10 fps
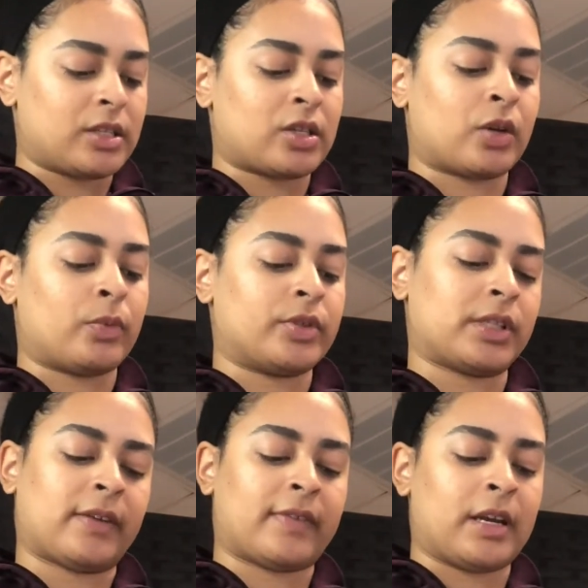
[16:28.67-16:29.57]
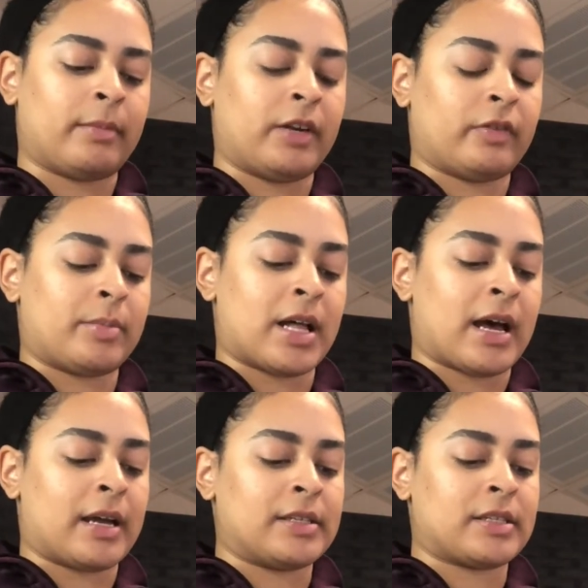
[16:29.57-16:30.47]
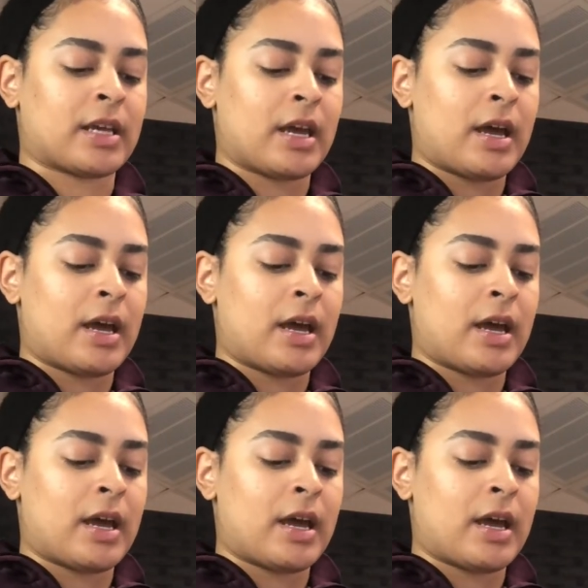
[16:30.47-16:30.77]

So we'll see if anybody replies.